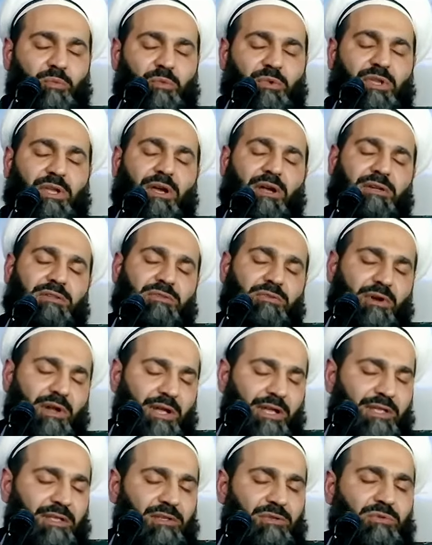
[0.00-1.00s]
we are
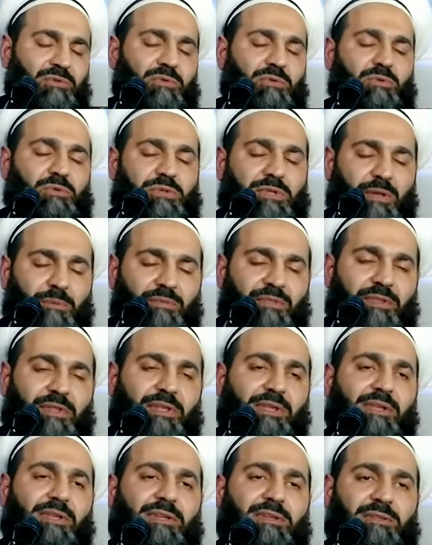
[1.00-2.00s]
trying to do
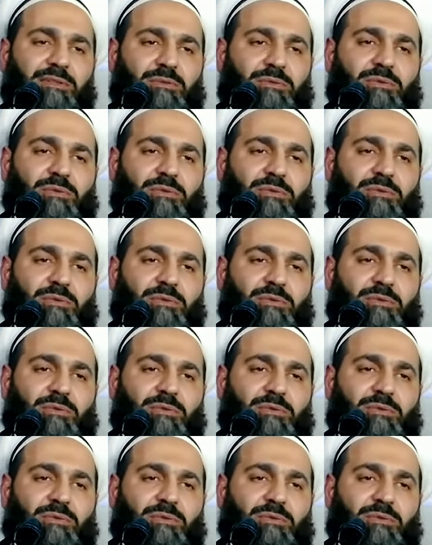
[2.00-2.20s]
something